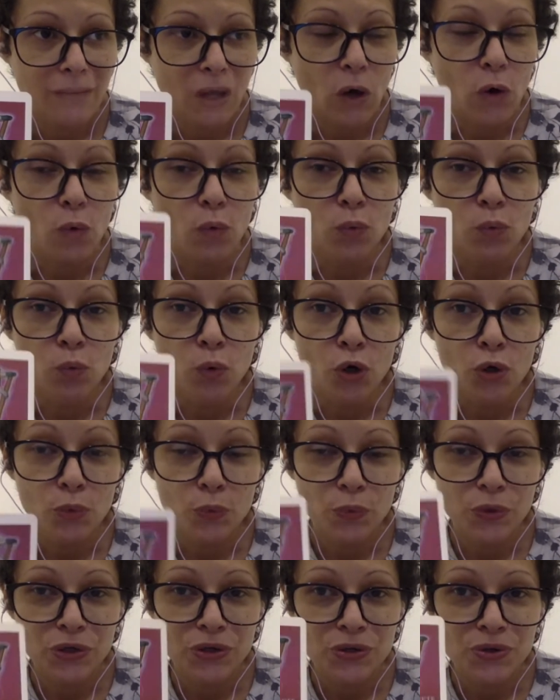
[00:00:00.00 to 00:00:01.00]

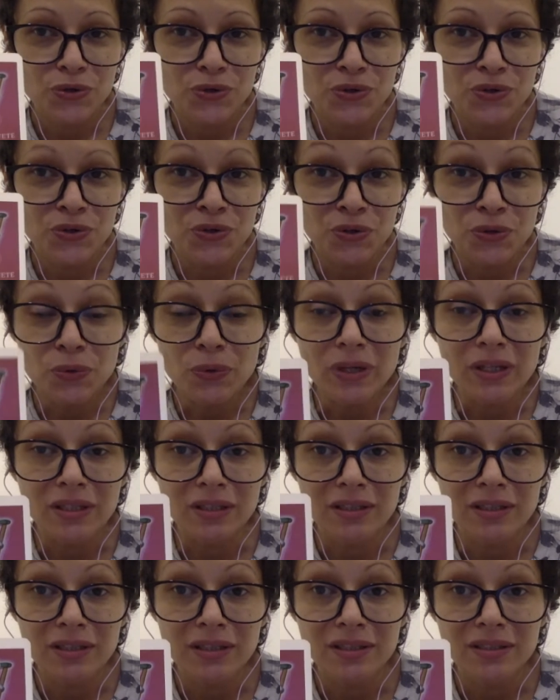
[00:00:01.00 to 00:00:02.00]
What were you
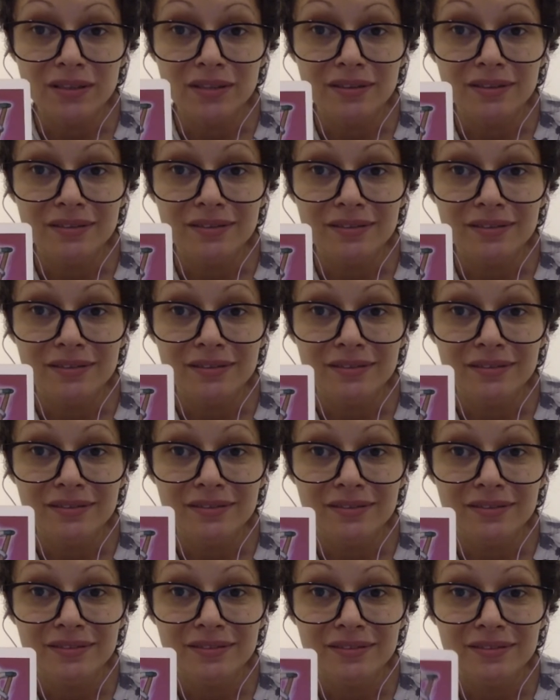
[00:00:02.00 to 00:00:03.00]
doing?
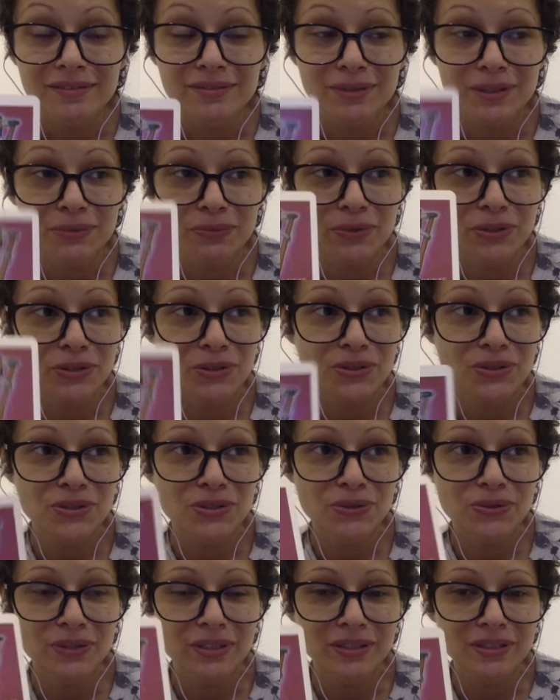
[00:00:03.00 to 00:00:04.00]
What were you
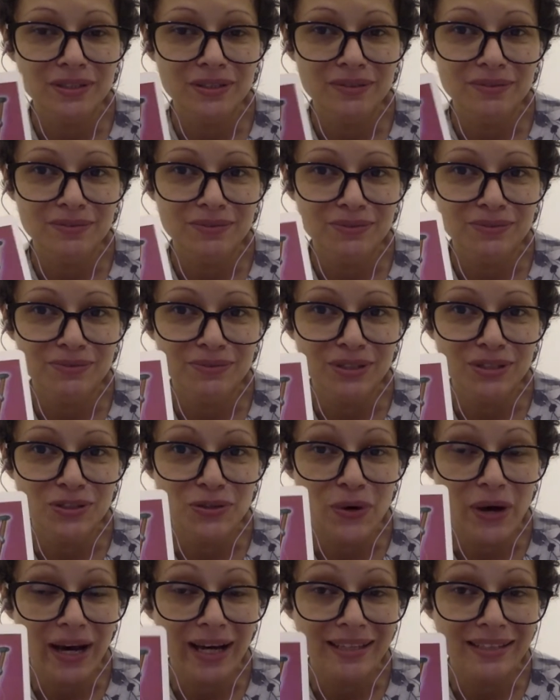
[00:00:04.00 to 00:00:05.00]
doing when
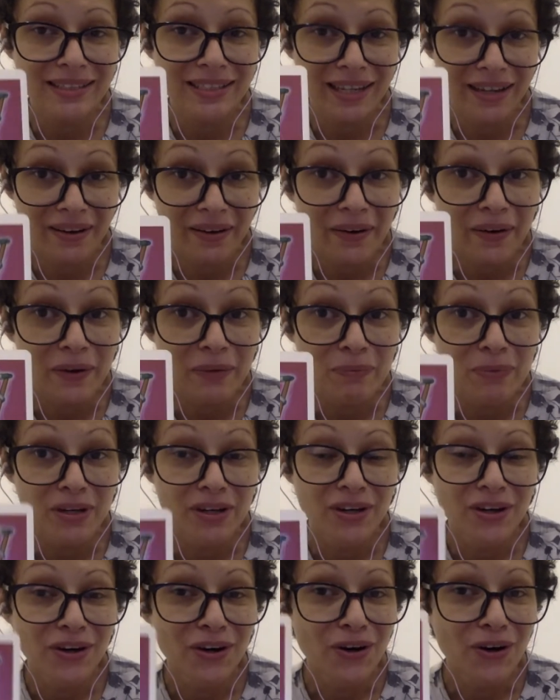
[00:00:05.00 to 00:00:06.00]
you had time
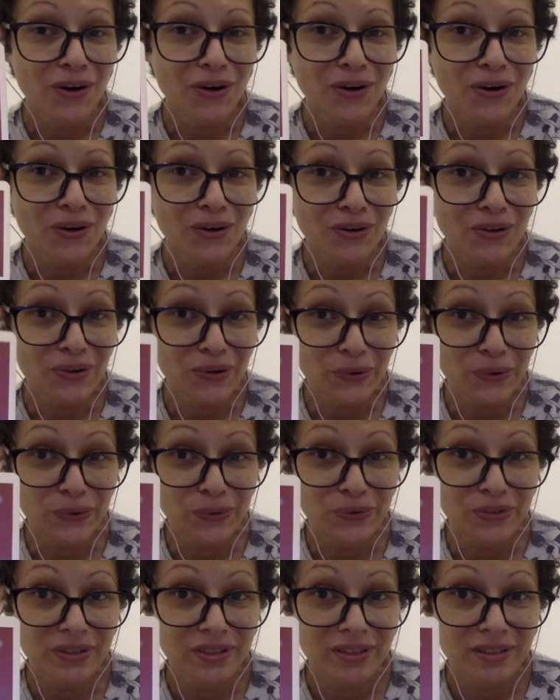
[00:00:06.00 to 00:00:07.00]
alone?